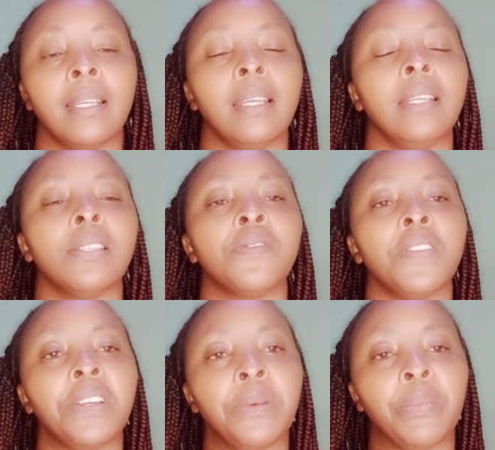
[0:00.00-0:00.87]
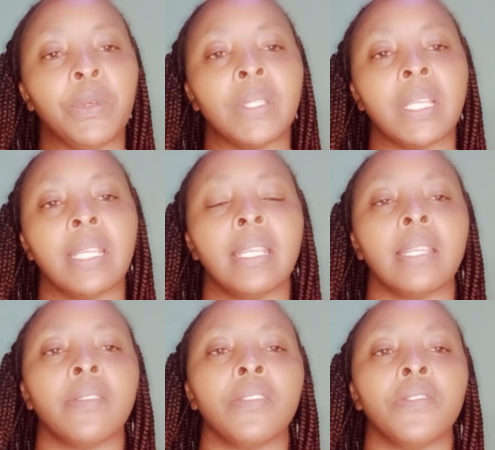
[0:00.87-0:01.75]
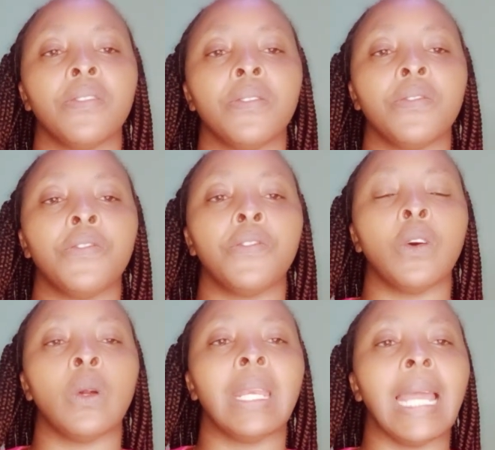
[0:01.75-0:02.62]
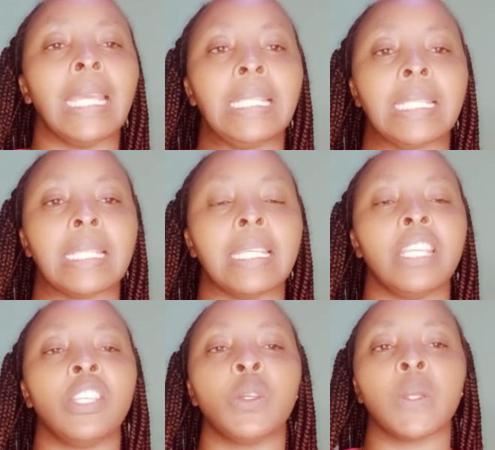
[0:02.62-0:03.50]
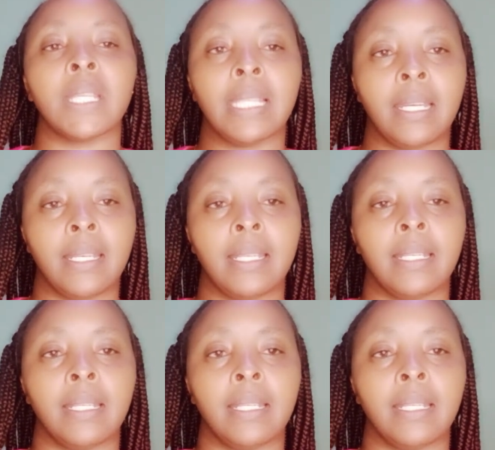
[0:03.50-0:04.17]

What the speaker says: It is very important for light in your nursery,